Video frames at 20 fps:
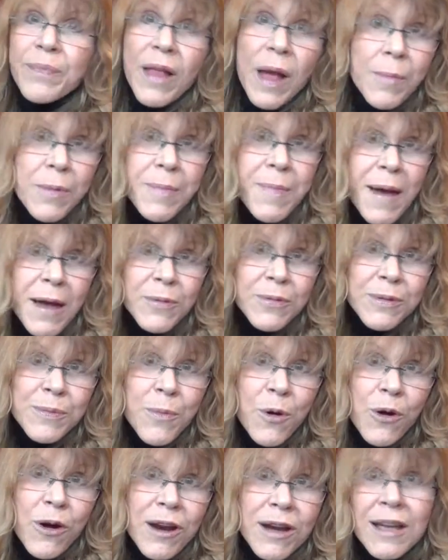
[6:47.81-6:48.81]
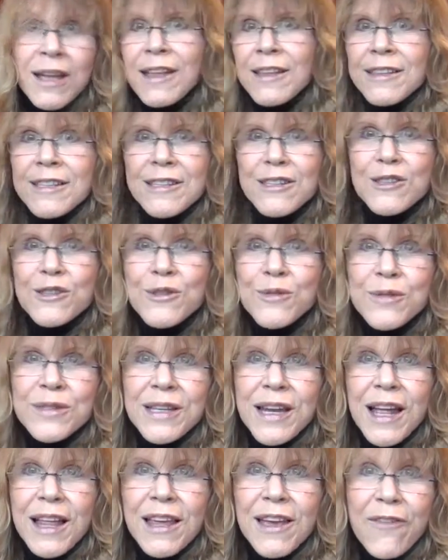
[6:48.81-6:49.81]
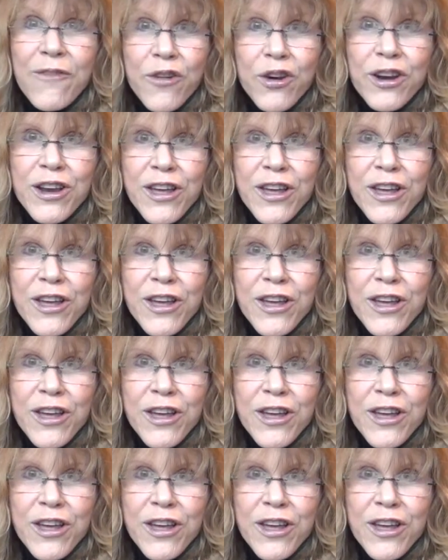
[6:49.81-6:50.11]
I'll be back with more. This is Susan Elliott for